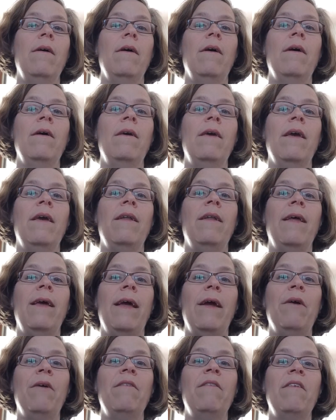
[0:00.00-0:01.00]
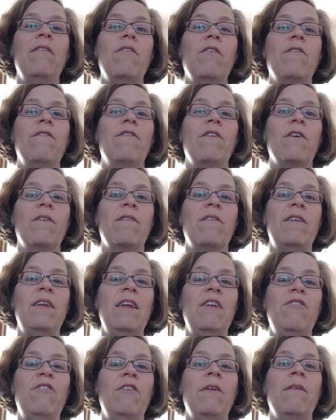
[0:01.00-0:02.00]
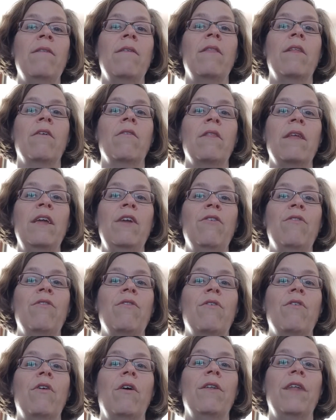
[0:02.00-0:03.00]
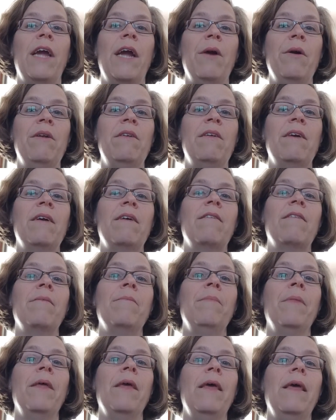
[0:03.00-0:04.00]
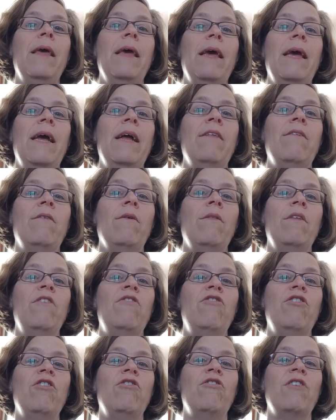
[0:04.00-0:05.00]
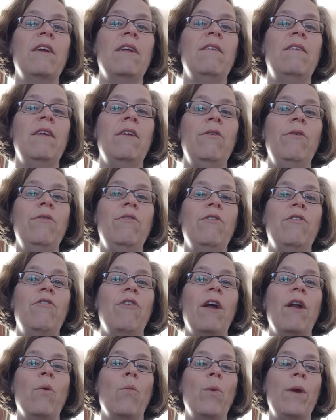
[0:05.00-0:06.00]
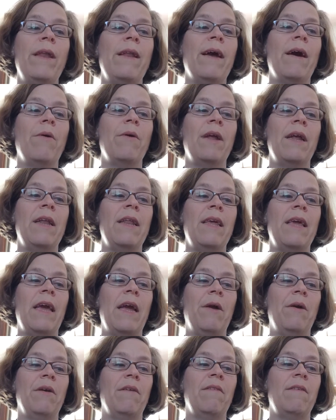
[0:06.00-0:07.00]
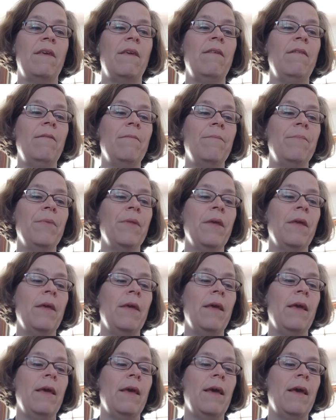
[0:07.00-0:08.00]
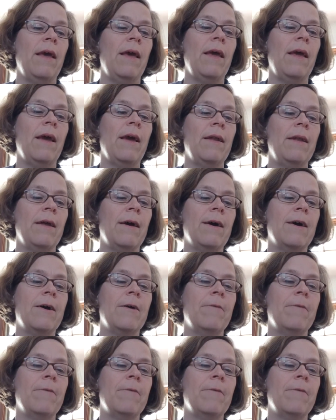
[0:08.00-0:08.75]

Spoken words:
Again, heresies are false teachings and their leaders are called heretics. And so the church continued to try to weed out any heresies. And